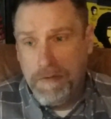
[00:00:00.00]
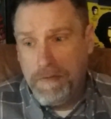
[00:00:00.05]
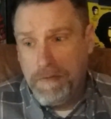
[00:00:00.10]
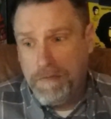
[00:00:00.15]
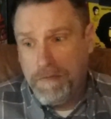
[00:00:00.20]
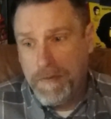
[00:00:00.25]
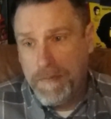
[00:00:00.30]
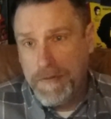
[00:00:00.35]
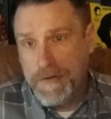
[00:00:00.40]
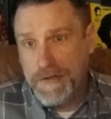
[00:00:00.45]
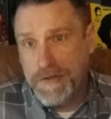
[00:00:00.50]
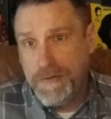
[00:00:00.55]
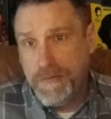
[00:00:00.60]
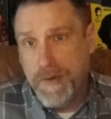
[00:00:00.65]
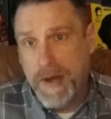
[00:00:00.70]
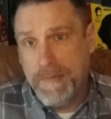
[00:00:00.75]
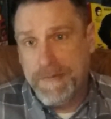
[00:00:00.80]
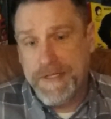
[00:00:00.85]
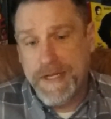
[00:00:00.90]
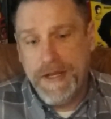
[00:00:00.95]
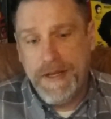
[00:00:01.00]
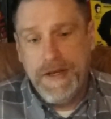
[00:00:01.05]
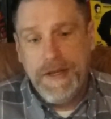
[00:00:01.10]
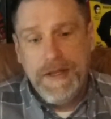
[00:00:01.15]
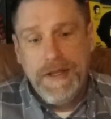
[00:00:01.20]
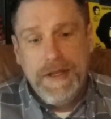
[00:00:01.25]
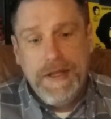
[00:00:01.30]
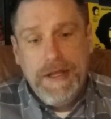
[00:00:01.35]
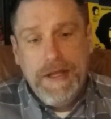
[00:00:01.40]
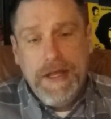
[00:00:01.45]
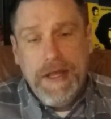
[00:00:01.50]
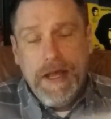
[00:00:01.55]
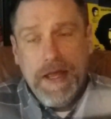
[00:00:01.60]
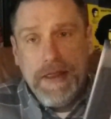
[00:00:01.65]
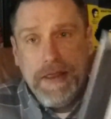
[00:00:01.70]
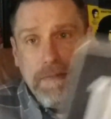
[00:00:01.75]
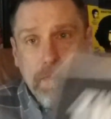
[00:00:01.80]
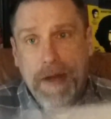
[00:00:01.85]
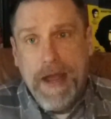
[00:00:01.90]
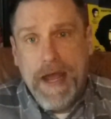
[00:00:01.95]
from the Sioux website.
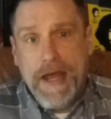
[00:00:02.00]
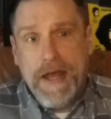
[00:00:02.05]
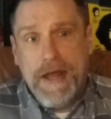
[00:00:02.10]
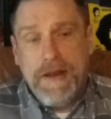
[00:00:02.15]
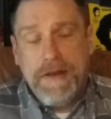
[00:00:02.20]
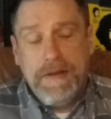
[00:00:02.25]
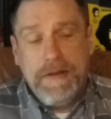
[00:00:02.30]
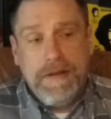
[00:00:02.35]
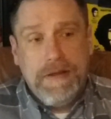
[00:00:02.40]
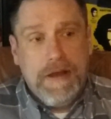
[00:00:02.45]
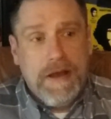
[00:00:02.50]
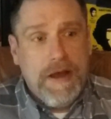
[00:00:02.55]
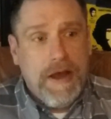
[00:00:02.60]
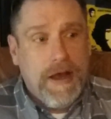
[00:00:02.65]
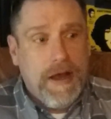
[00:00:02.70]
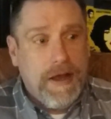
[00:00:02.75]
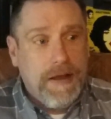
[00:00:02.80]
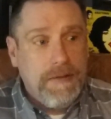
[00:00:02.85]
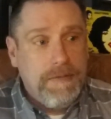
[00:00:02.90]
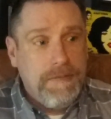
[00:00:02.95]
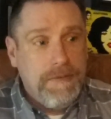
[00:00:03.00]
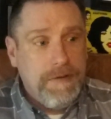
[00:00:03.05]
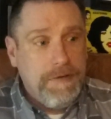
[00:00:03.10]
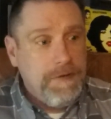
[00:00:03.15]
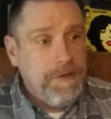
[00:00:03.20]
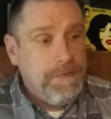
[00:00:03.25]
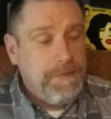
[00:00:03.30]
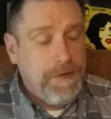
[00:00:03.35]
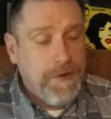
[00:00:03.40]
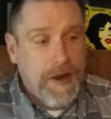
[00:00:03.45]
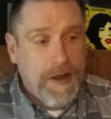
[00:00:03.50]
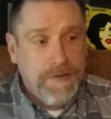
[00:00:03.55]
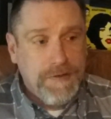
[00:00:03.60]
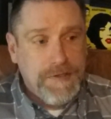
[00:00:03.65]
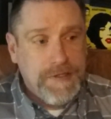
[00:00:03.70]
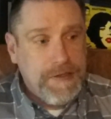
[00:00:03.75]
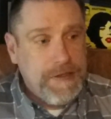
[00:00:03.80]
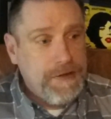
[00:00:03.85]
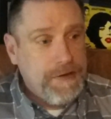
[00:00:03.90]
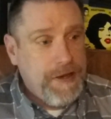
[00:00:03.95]
The band, uh, if you're out in
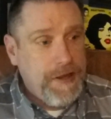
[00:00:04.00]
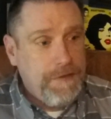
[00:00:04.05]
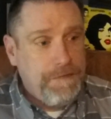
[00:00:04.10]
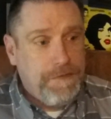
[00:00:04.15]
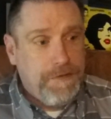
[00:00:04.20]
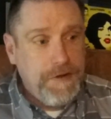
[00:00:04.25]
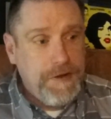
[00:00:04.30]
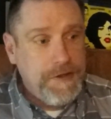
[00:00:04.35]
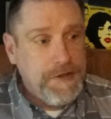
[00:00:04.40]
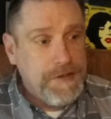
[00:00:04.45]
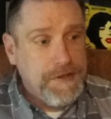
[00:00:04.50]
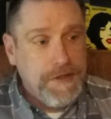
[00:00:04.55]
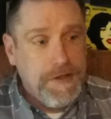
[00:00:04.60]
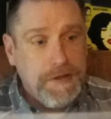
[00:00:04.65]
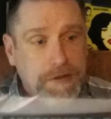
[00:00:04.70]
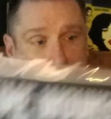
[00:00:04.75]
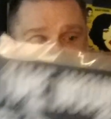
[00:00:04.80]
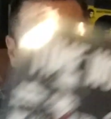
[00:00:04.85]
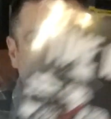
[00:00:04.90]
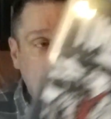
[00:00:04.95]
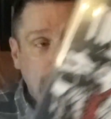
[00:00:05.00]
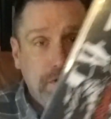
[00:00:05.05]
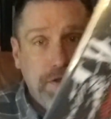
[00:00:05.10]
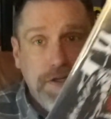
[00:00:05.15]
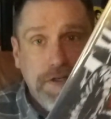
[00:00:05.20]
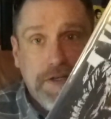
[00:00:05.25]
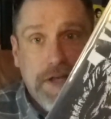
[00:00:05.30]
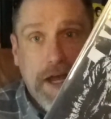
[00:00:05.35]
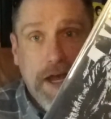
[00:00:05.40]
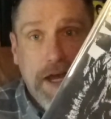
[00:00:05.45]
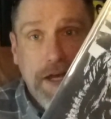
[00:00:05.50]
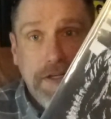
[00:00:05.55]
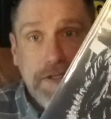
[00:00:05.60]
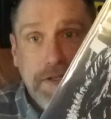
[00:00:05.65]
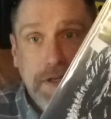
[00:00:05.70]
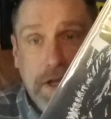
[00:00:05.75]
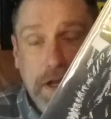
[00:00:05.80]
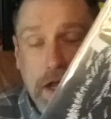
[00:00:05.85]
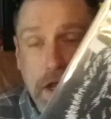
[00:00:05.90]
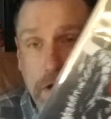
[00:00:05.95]
Southern California, you catch these
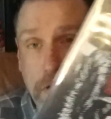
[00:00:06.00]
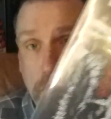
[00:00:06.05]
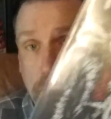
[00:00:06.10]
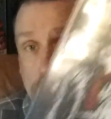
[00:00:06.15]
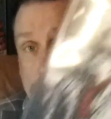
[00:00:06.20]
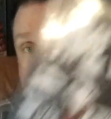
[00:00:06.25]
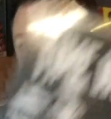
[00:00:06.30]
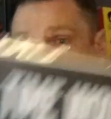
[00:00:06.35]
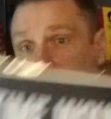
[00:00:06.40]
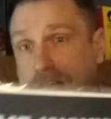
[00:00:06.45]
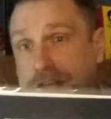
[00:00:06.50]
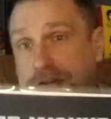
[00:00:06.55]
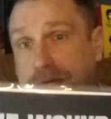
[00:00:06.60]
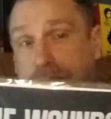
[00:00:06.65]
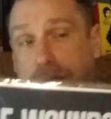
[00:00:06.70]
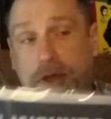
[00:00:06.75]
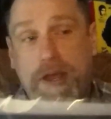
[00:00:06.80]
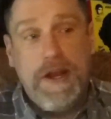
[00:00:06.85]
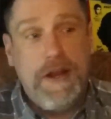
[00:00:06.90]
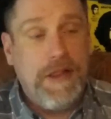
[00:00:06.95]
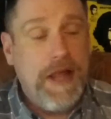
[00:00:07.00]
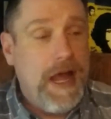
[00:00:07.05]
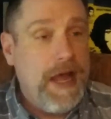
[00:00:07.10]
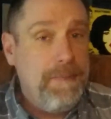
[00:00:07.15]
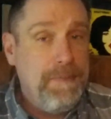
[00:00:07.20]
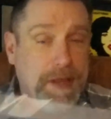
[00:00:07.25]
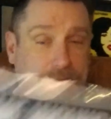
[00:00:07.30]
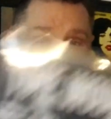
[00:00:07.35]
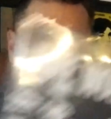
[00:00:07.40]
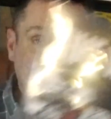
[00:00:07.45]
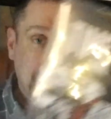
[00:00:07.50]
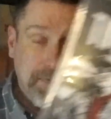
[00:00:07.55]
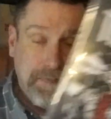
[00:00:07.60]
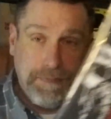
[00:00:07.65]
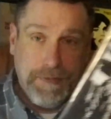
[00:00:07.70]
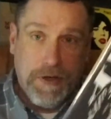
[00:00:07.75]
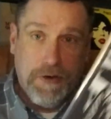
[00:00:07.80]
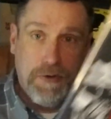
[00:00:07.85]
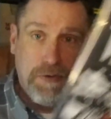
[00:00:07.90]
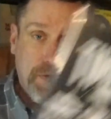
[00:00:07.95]
guys. I uh, know these guys are playing a lot because
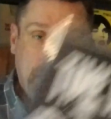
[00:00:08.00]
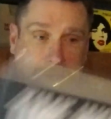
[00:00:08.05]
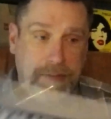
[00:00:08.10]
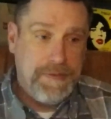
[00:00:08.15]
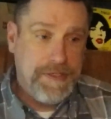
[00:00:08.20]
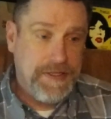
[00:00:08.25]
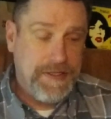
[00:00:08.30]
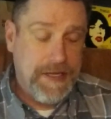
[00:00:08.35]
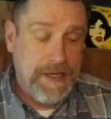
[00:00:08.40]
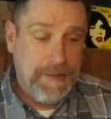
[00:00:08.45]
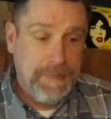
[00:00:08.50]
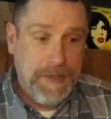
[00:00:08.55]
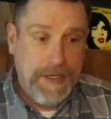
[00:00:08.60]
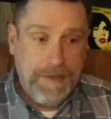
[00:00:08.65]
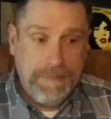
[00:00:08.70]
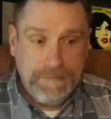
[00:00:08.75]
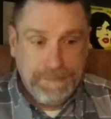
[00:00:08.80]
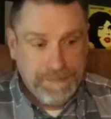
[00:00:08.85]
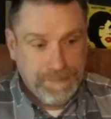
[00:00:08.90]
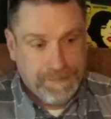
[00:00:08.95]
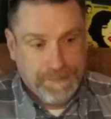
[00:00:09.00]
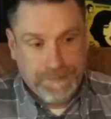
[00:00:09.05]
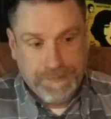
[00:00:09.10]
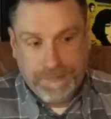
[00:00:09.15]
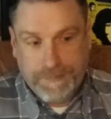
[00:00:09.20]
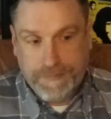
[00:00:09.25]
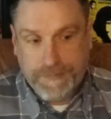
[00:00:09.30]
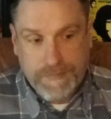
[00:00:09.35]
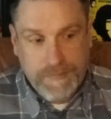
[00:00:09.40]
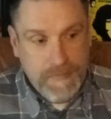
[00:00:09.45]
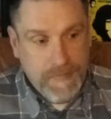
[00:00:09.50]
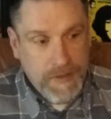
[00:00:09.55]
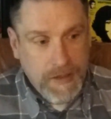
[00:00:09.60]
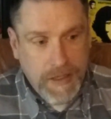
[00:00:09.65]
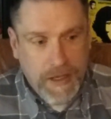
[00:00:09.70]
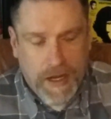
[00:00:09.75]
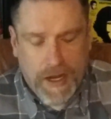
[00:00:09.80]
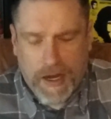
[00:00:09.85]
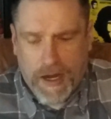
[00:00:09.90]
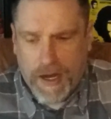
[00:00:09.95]
Ho keeps sending me
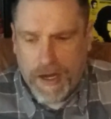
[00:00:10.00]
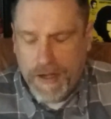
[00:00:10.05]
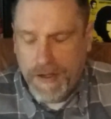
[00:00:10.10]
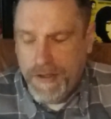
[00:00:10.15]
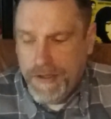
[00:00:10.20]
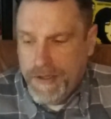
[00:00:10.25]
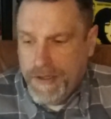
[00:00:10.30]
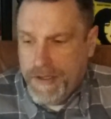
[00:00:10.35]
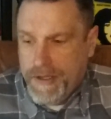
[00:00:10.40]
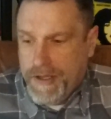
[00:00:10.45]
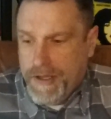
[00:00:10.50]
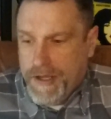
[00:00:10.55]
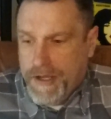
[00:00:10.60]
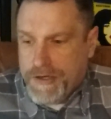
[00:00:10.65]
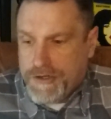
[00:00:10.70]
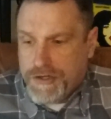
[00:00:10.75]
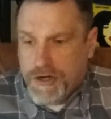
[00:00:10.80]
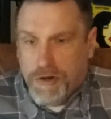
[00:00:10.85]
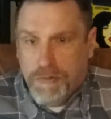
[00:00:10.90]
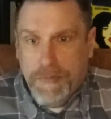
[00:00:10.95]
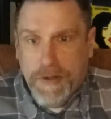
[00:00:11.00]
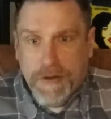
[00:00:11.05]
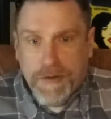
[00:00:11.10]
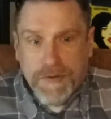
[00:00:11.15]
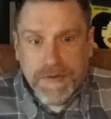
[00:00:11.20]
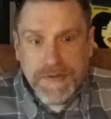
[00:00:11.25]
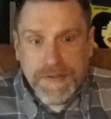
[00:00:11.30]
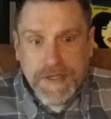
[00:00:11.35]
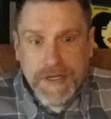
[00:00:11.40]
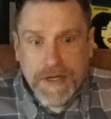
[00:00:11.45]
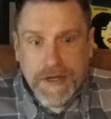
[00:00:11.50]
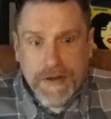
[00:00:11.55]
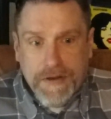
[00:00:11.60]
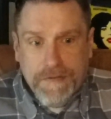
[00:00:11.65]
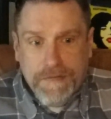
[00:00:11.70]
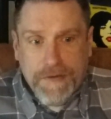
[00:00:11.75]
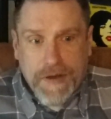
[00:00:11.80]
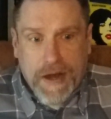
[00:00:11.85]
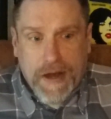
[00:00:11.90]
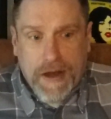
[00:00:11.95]
uh, show bills
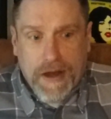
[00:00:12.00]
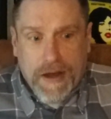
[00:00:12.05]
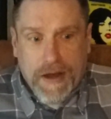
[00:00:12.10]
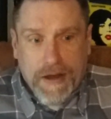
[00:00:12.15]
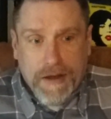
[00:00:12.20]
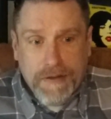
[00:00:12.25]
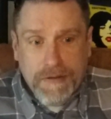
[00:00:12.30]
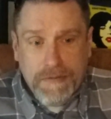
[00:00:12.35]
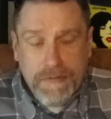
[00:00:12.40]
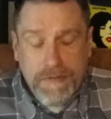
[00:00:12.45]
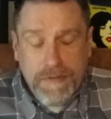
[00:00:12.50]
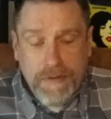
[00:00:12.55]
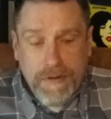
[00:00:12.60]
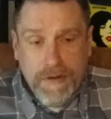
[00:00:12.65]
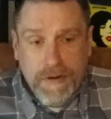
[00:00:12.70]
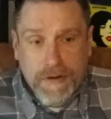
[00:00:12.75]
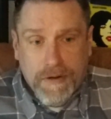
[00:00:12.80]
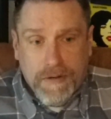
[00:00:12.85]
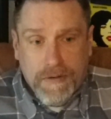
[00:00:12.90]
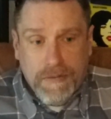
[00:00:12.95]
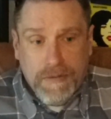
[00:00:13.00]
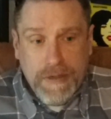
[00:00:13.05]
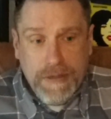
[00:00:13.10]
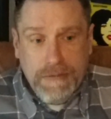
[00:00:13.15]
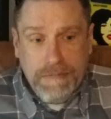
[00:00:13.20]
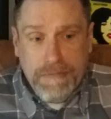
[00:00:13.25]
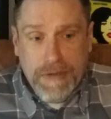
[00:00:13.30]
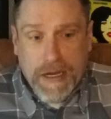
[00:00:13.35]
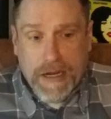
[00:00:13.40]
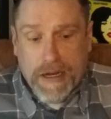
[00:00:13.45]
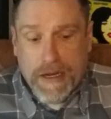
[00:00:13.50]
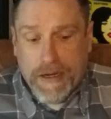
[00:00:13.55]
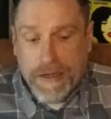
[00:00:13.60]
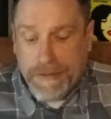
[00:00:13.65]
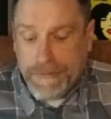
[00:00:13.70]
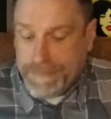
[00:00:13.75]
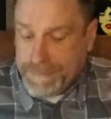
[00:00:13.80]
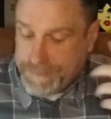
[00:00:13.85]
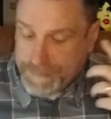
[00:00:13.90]
of uh, you know uh,